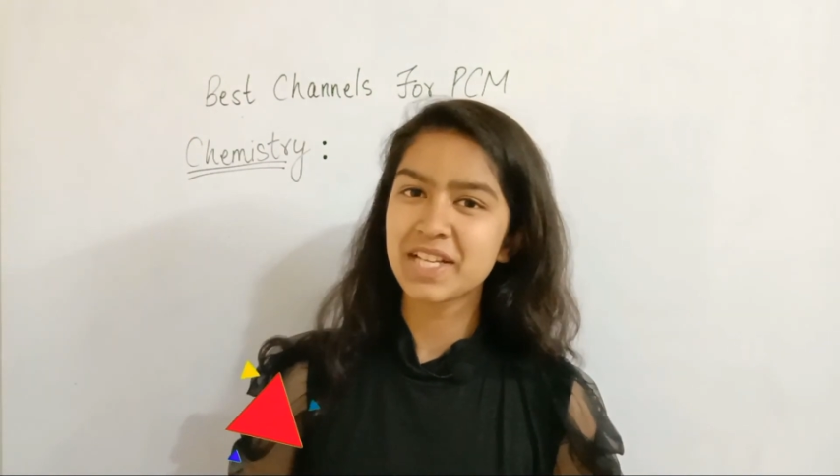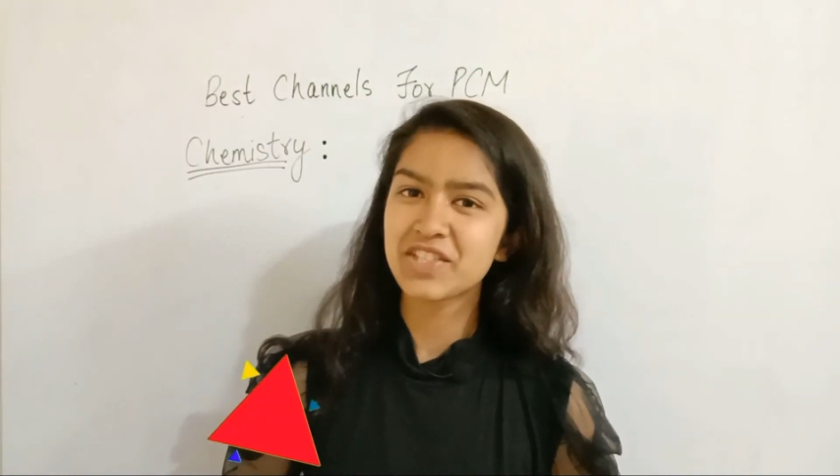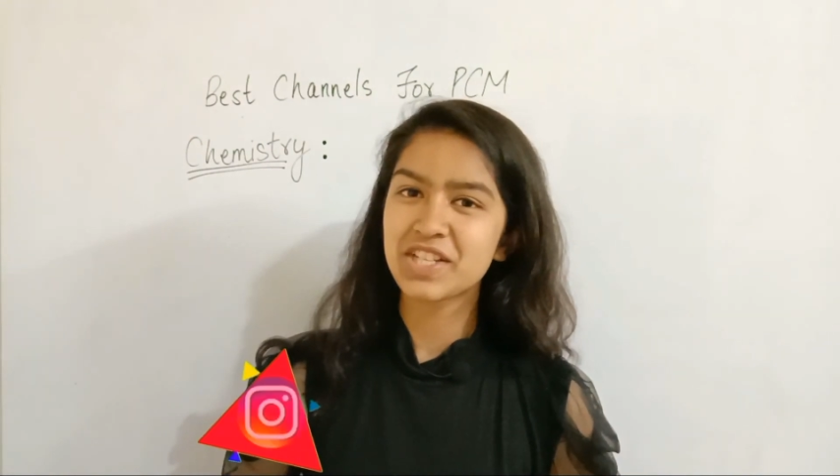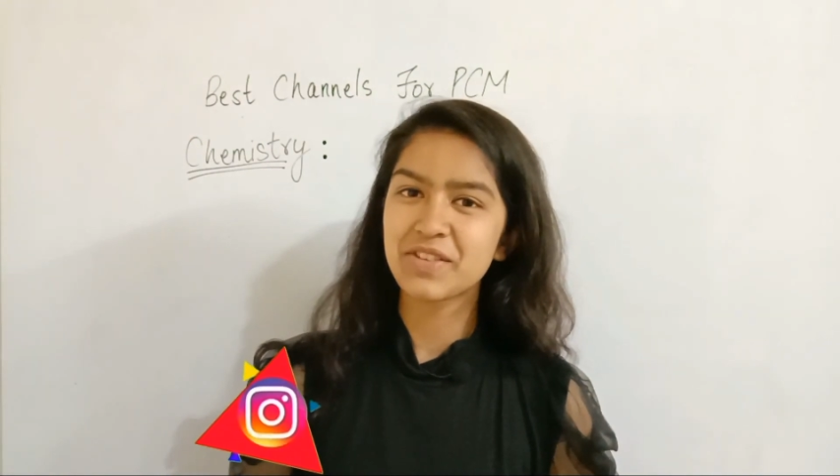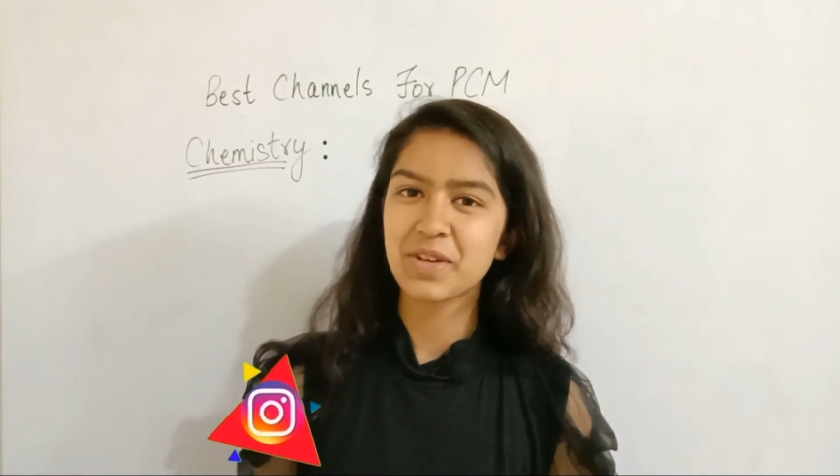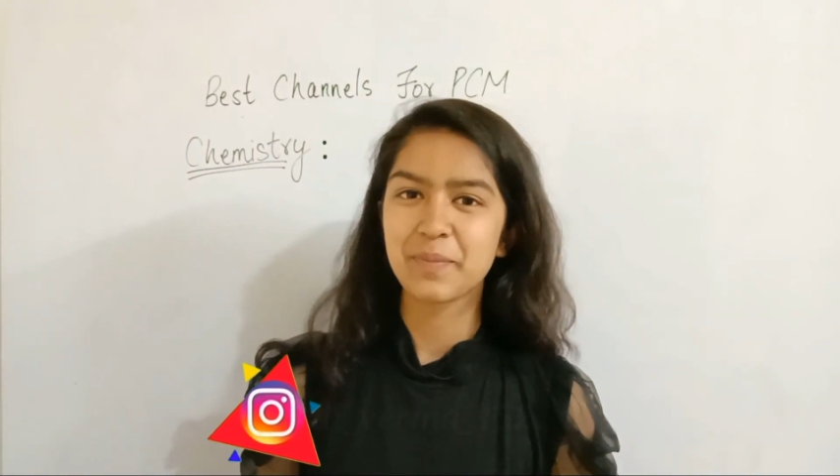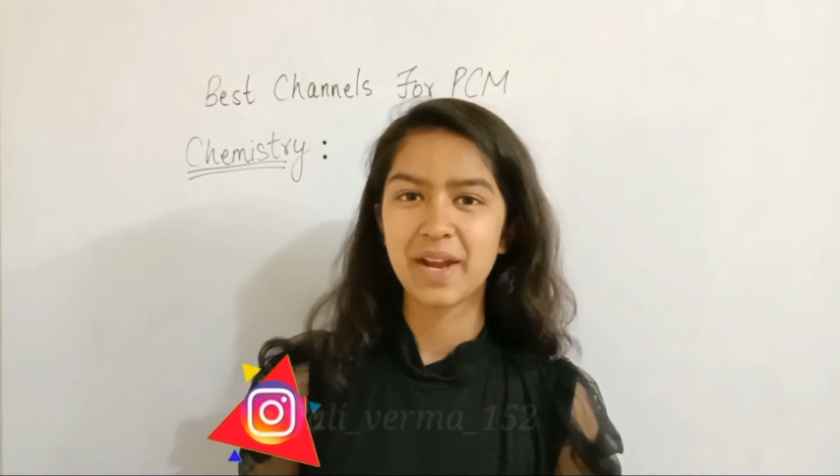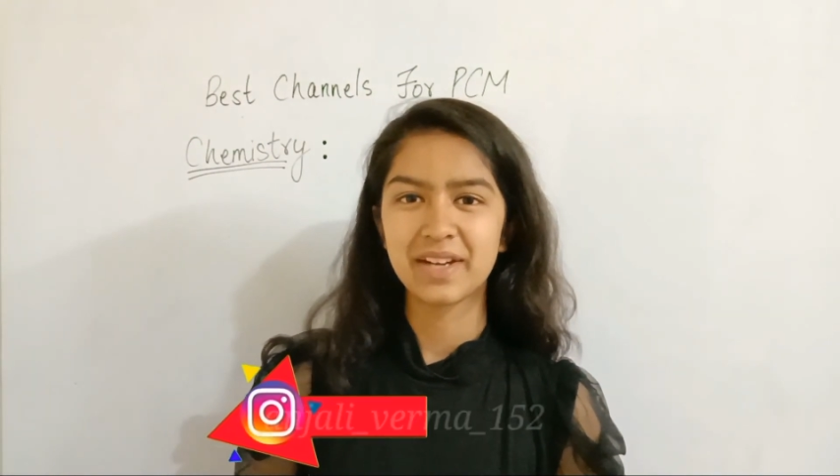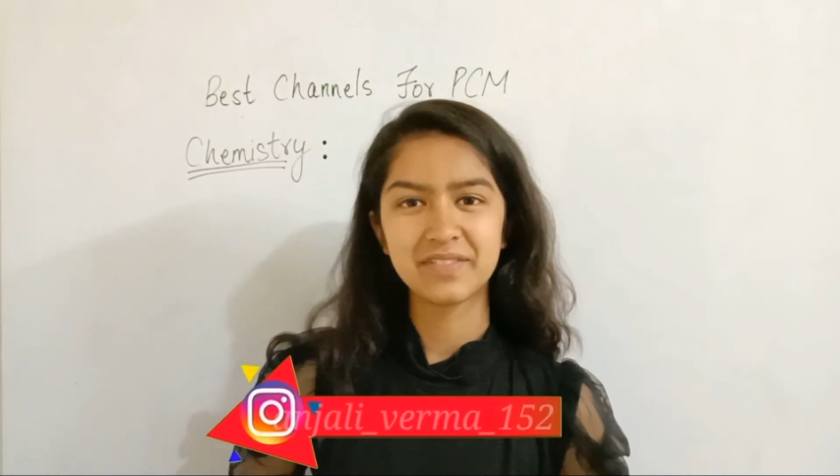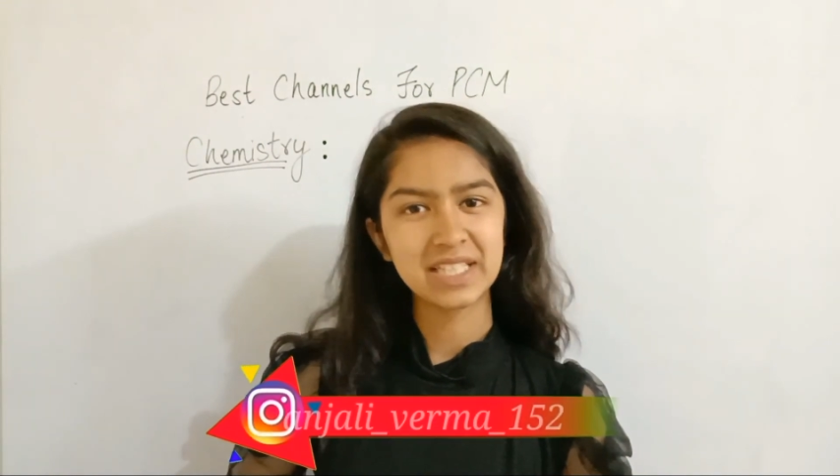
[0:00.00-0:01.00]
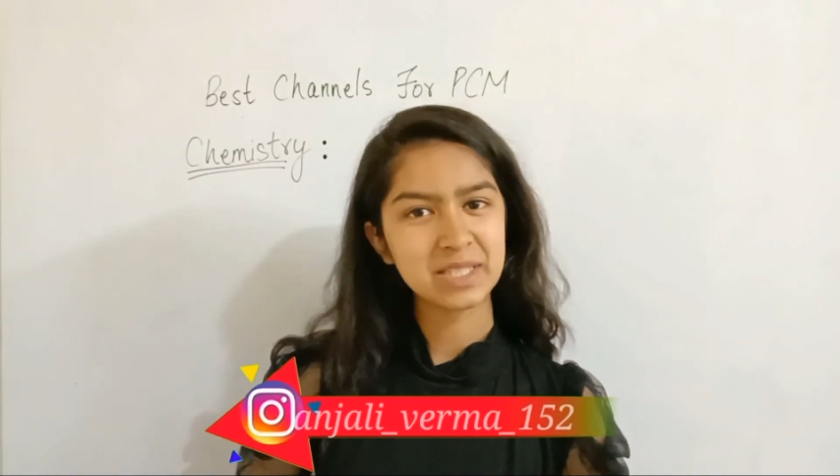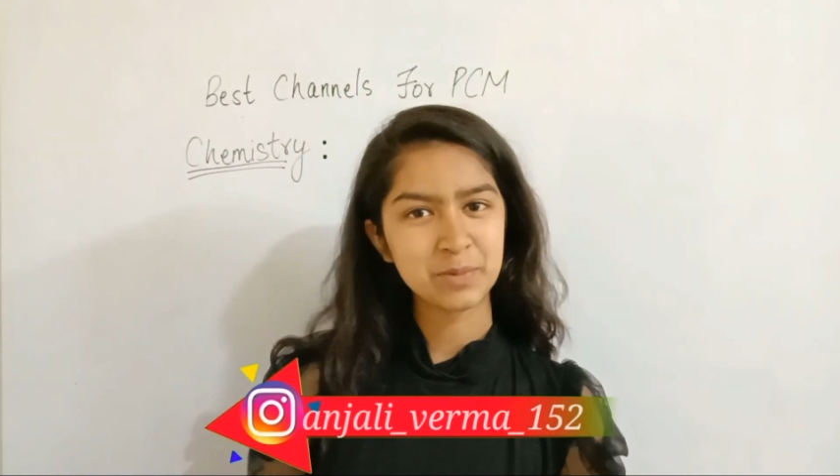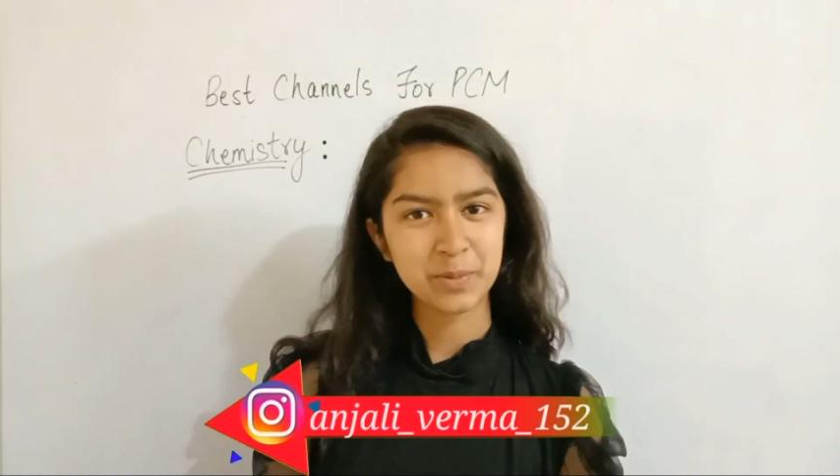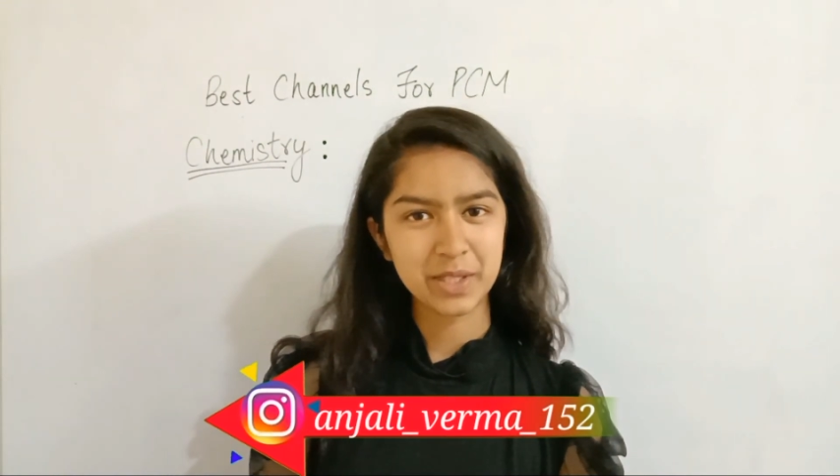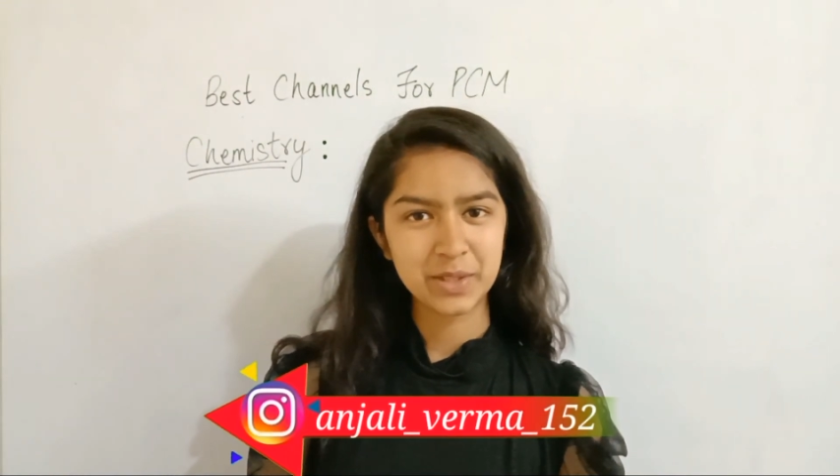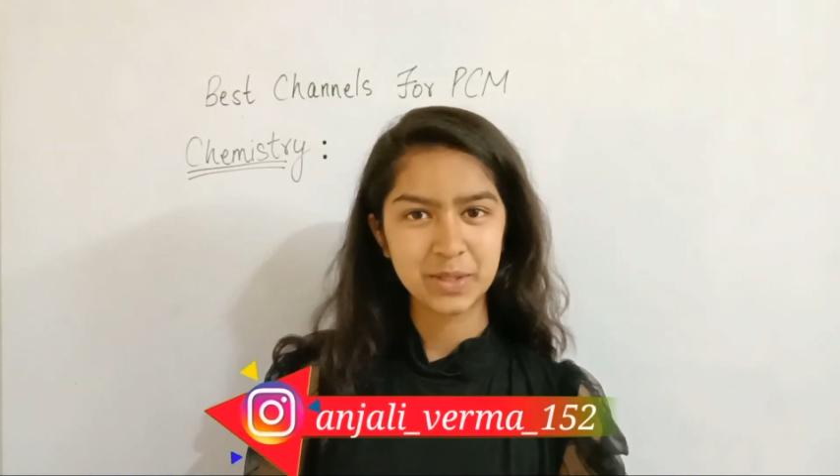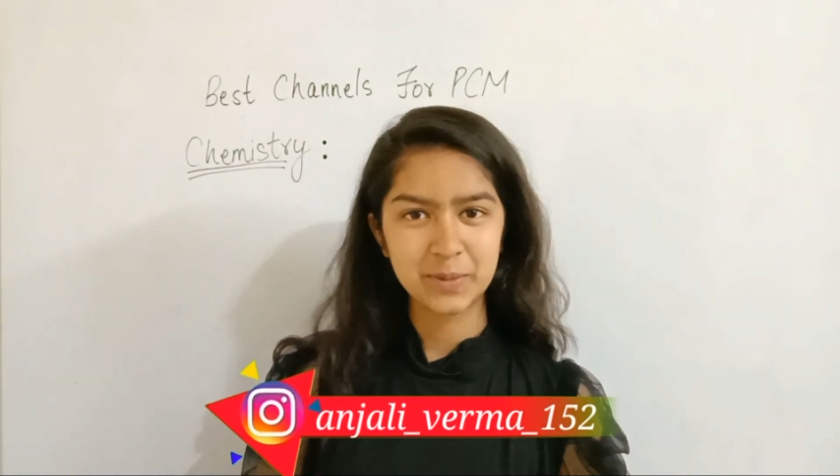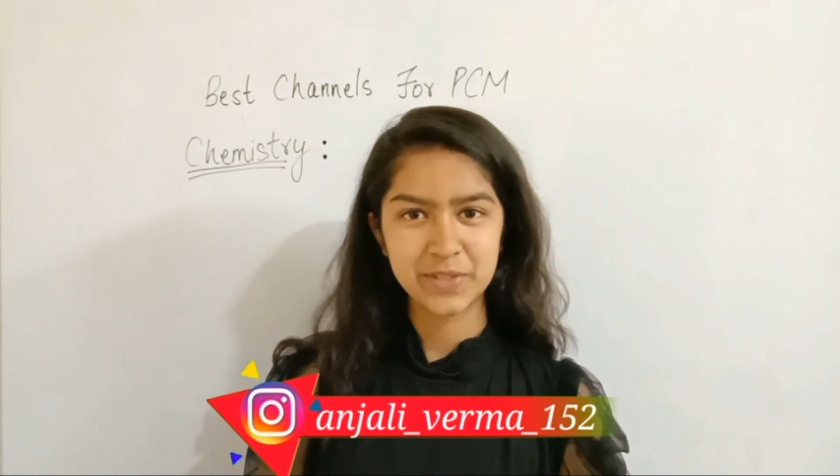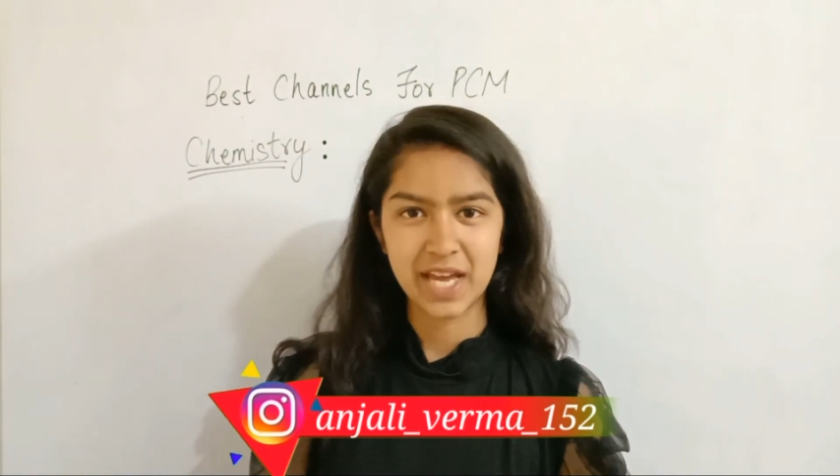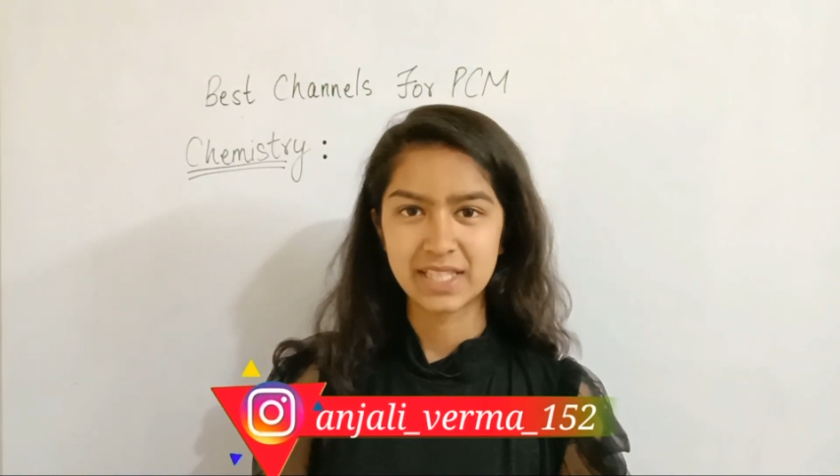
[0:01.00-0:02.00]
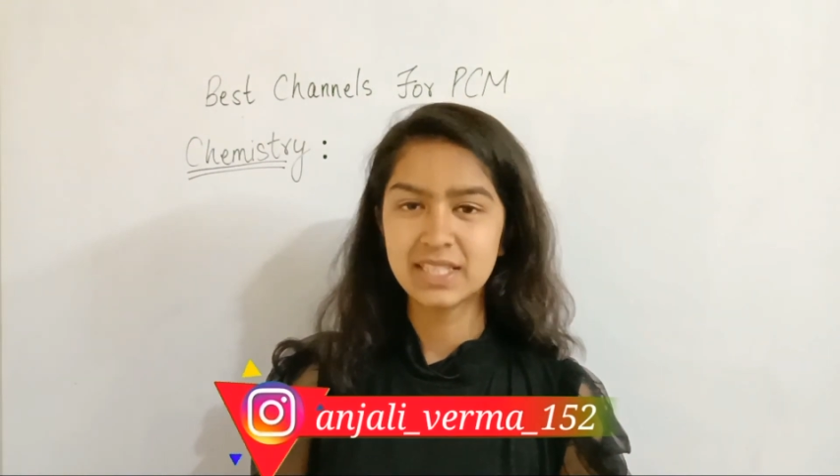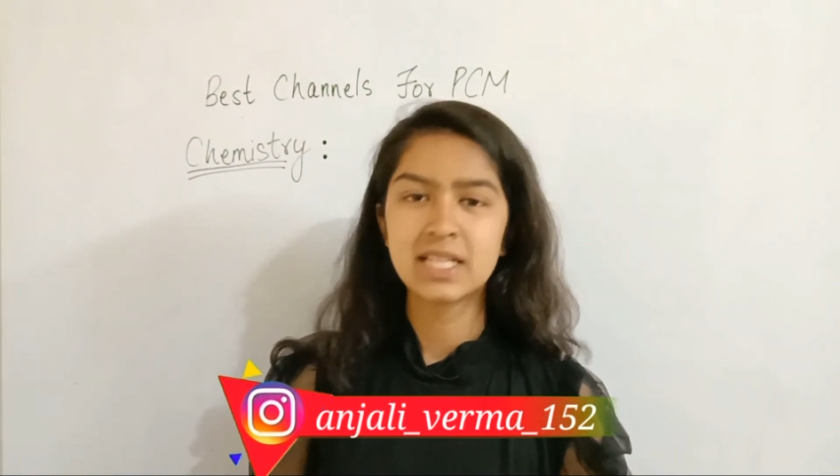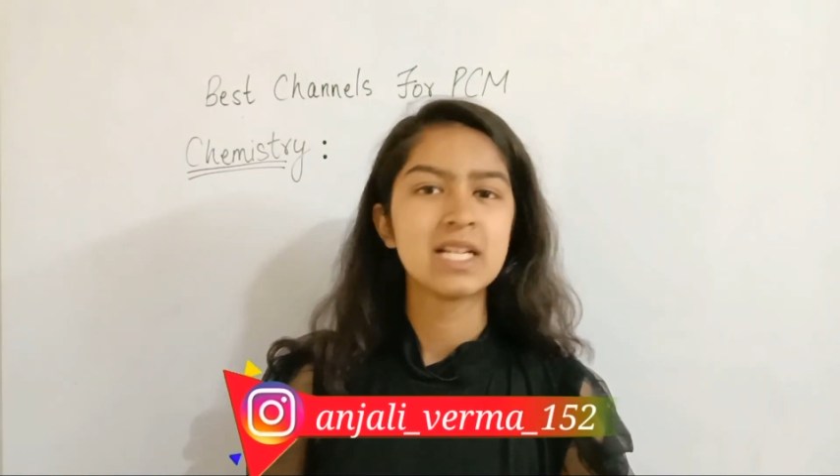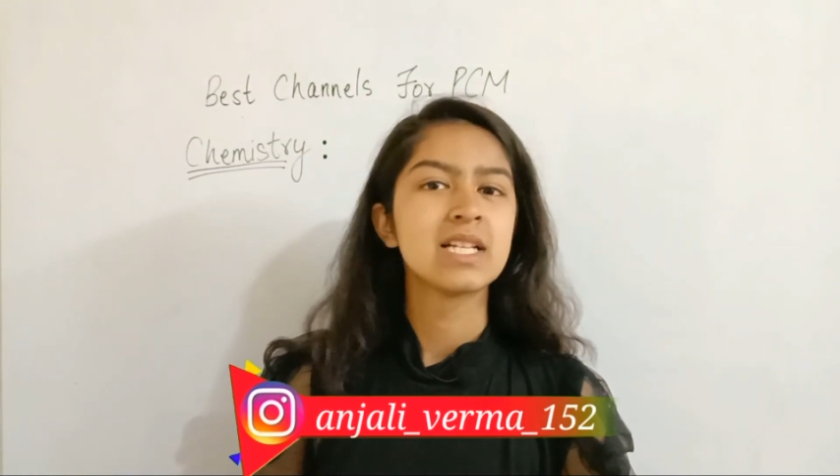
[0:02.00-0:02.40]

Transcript: Anjali Verma and welcome to my YouTube channel.